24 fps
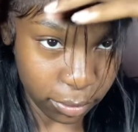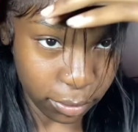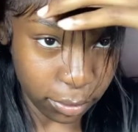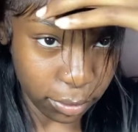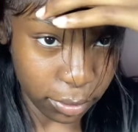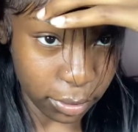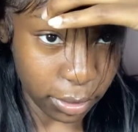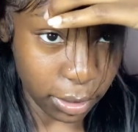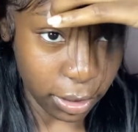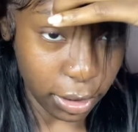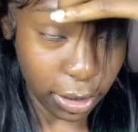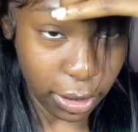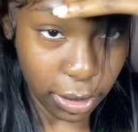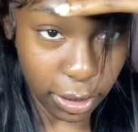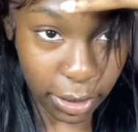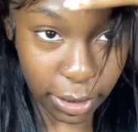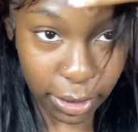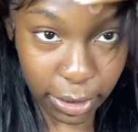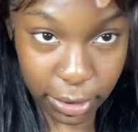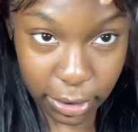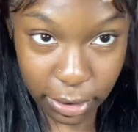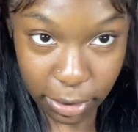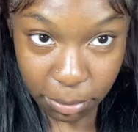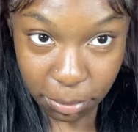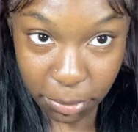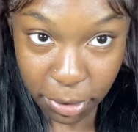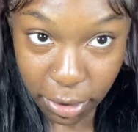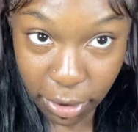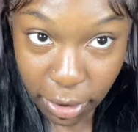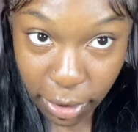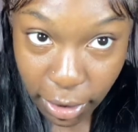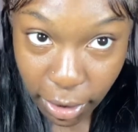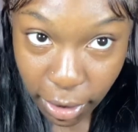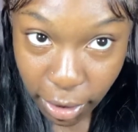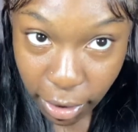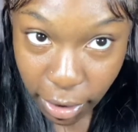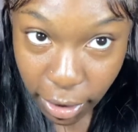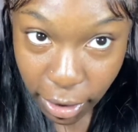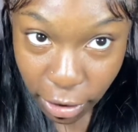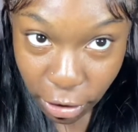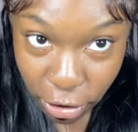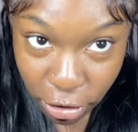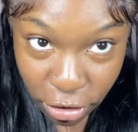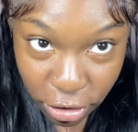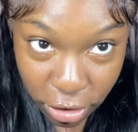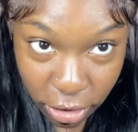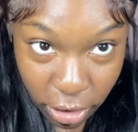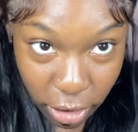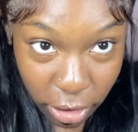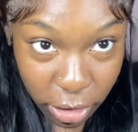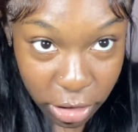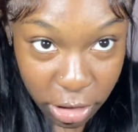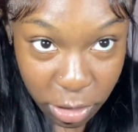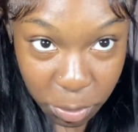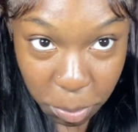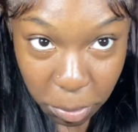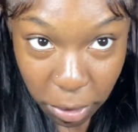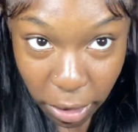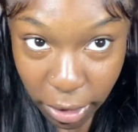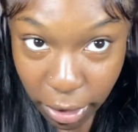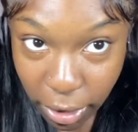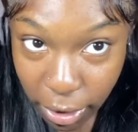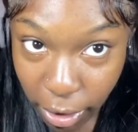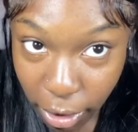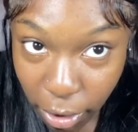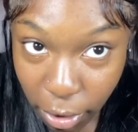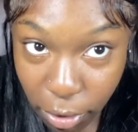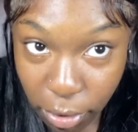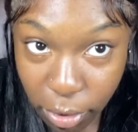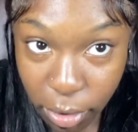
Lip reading: You're gonna get some of the hair and you're just gonna spread it out.